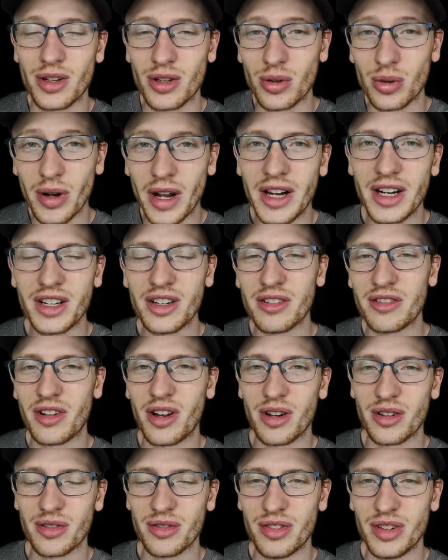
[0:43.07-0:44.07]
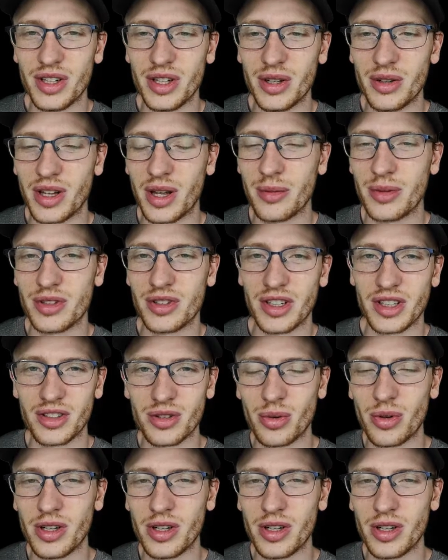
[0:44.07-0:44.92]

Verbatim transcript: I, I, created a long video that was like